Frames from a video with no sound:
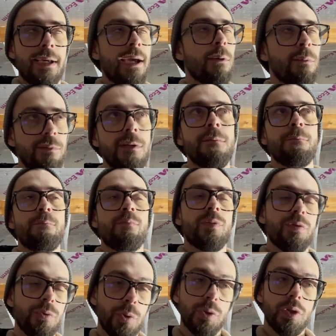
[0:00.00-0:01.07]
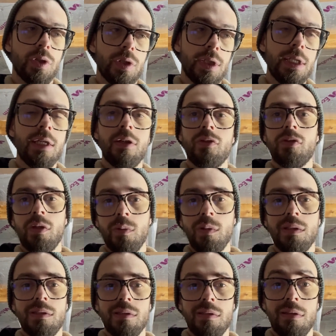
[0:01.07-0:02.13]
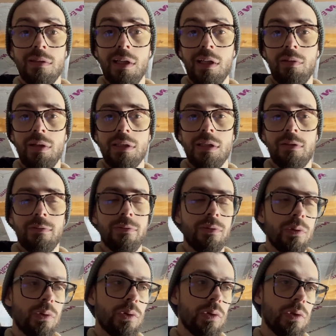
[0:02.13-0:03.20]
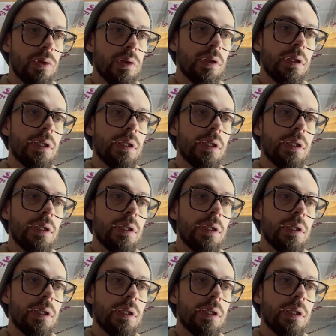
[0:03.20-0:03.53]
However, fortunately, don't need to start decorating for